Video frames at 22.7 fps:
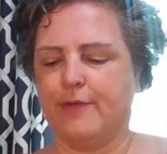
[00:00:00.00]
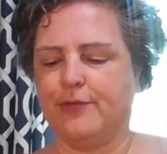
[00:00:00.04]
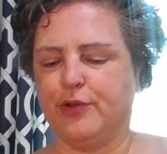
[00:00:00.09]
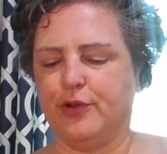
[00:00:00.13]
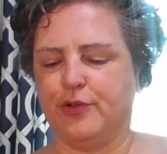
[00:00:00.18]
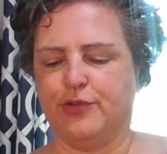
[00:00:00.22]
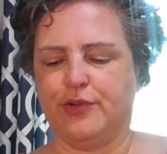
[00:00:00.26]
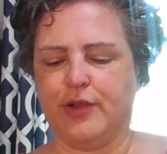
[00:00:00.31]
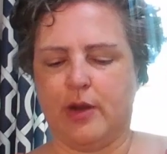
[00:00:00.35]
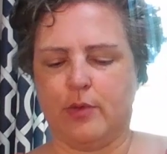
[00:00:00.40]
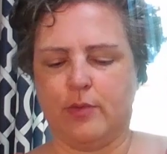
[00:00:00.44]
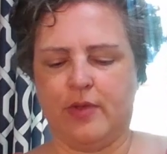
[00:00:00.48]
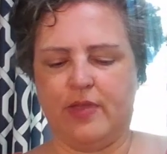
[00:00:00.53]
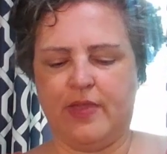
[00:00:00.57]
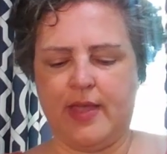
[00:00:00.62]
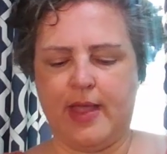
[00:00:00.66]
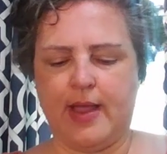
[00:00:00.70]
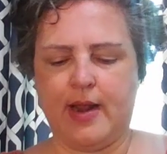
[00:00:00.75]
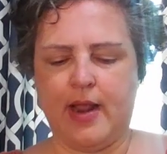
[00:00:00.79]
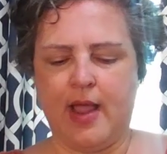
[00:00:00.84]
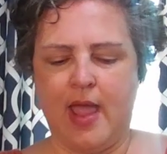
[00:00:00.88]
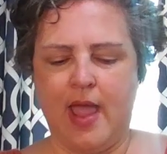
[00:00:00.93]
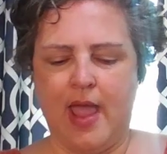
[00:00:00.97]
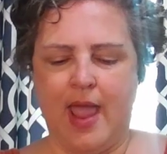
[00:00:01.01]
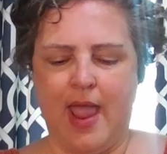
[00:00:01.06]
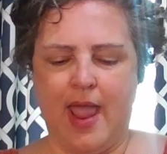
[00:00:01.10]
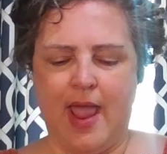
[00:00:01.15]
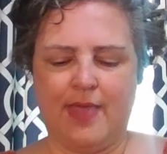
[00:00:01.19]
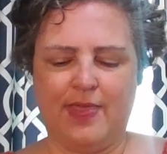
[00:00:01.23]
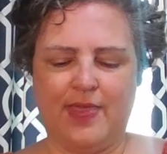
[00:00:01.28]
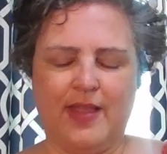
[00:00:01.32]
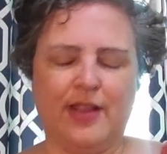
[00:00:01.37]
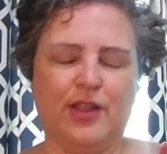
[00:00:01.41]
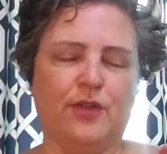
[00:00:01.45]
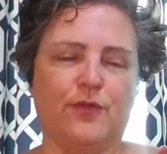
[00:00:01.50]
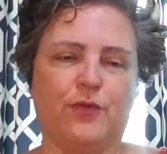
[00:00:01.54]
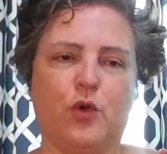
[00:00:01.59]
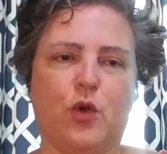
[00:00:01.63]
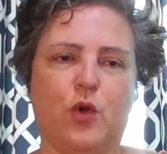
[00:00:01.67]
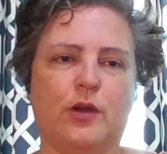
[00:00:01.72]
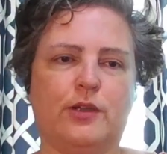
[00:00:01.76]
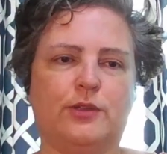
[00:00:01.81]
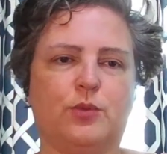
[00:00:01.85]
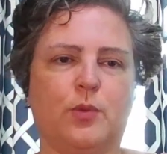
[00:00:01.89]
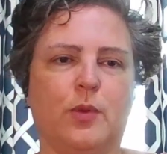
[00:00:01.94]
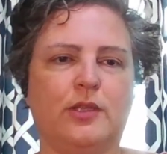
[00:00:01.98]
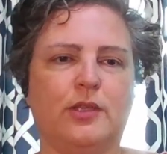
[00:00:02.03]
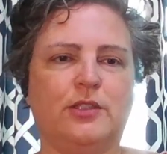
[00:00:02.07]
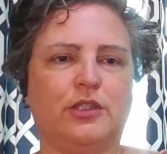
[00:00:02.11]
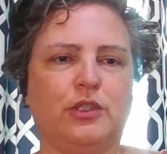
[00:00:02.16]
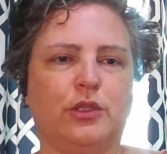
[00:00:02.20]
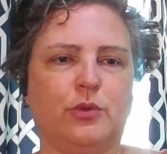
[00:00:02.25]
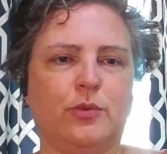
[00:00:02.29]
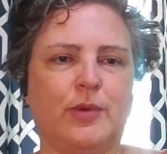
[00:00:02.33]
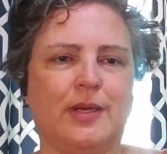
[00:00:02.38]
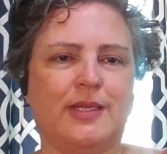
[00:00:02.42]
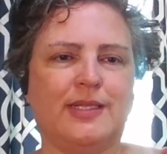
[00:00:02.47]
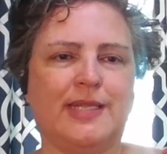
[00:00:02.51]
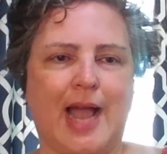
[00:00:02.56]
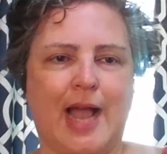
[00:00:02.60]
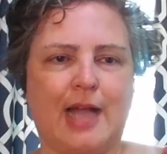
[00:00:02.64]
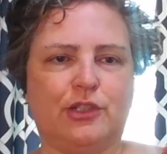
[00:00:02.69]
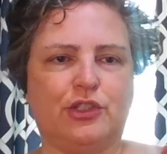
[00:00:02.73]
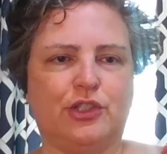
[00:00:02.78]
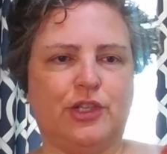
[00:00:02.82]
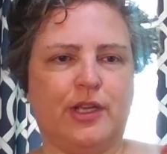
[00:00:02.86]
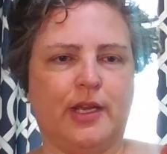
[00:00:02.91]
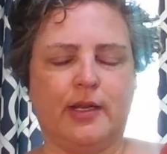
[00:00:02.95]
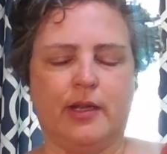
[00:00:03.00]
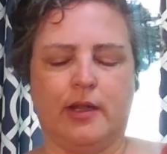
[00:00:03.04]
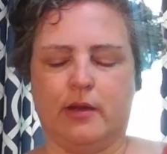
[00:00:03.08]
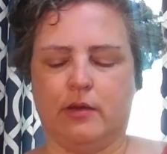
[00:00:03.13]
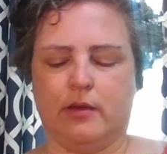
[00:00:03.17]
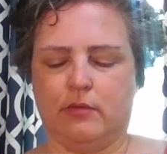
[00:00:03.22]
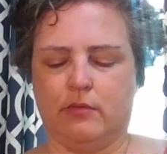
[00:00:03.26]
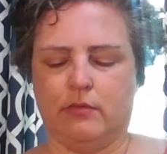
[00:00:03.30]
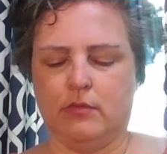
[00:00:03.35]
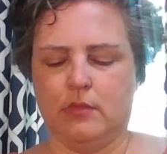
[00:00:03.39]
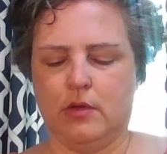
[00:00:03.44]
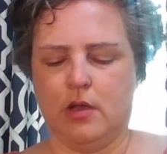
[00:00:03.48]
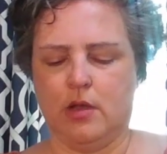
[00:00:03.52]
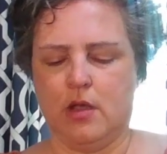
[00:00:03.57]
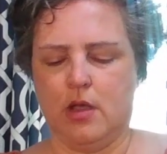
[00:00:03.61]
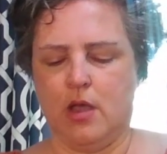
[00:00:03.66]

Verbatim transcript: after you're done with it. And then, of course, once you attach it and